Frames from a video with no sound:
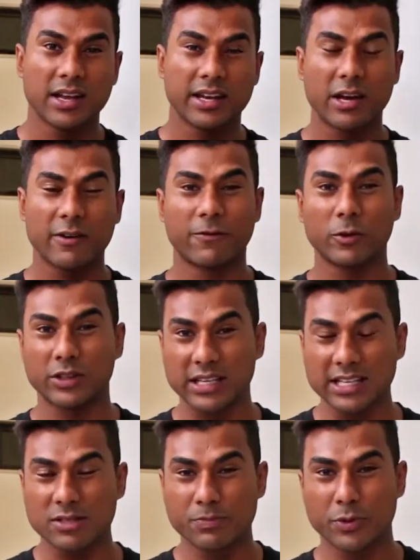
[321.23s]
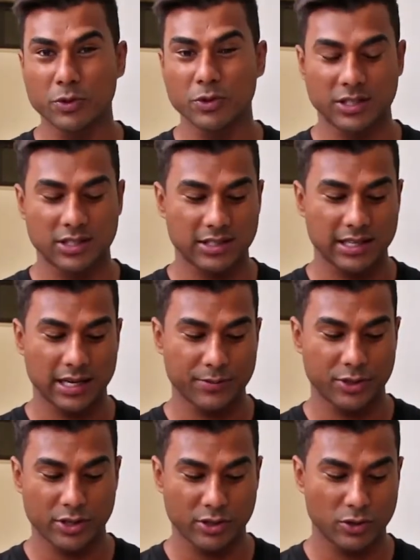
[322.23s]
Now for these boots that I'm
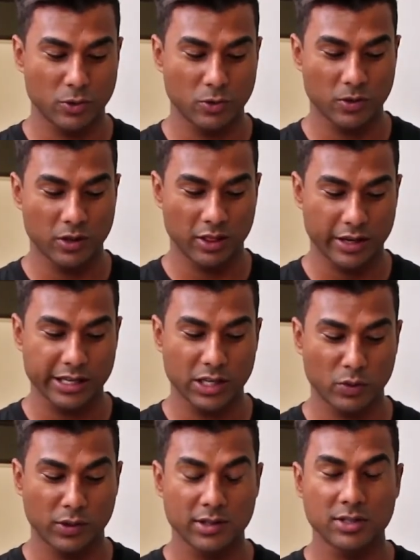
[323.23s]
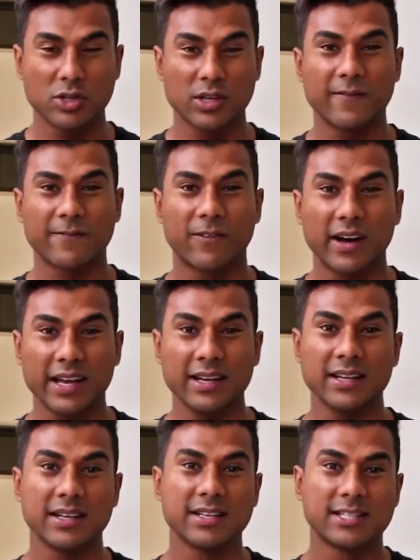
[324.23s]
showing you, Nike ones, you can find
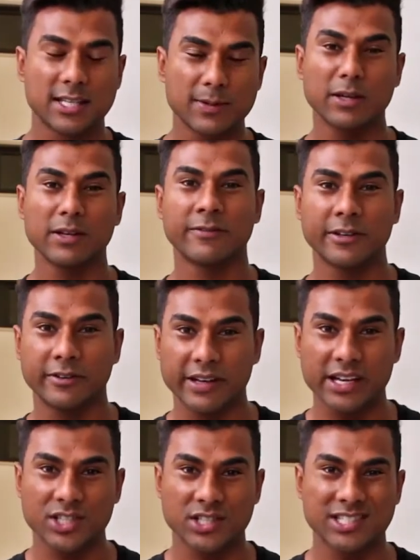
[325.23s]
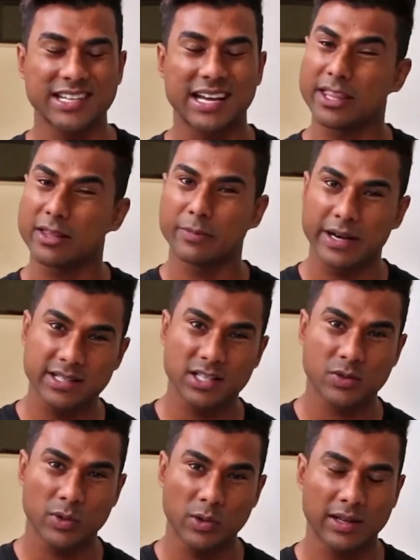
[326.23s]
similar variations in other brands
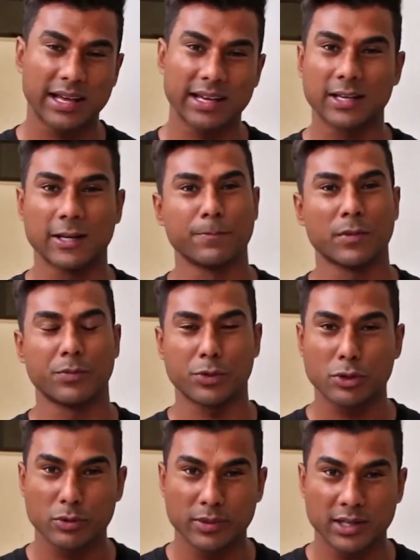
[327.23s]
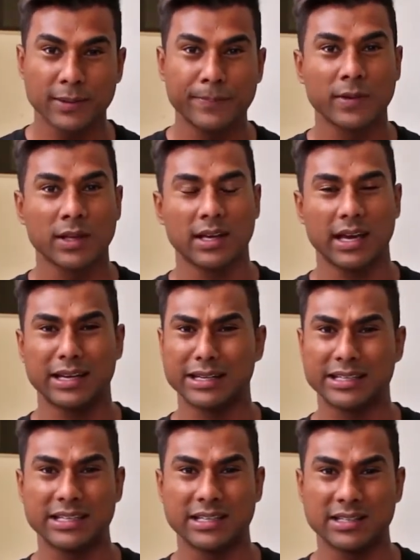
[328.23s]
as well, like Puma and
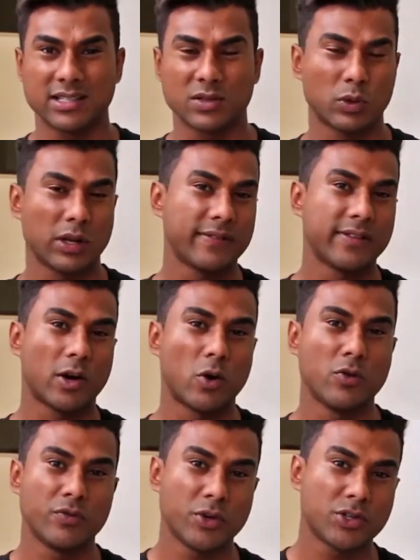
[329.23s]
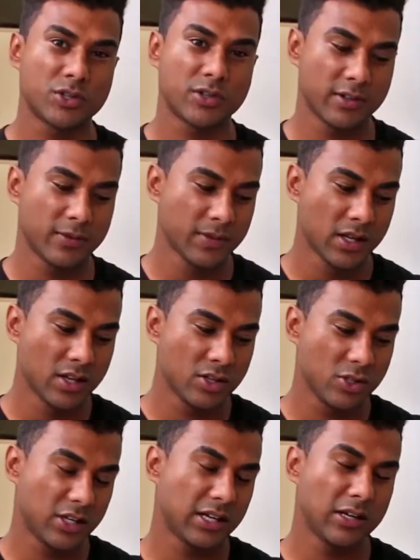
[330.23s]
Adidas will have their own versions of them.
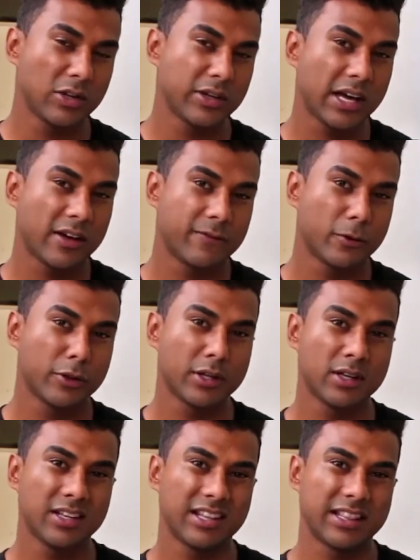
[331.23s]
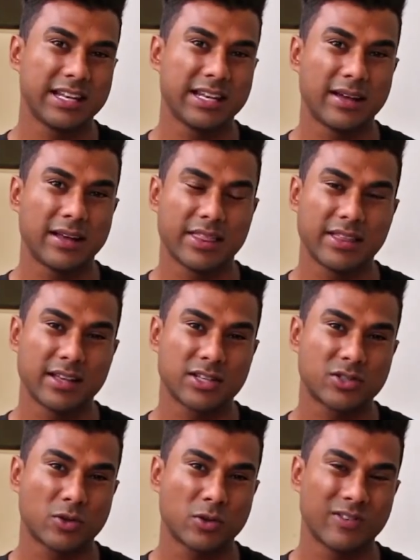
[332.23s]
You gotta look out for the
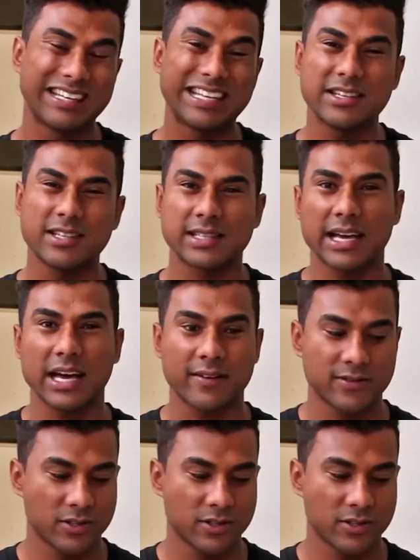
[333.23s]
sort of letters they have.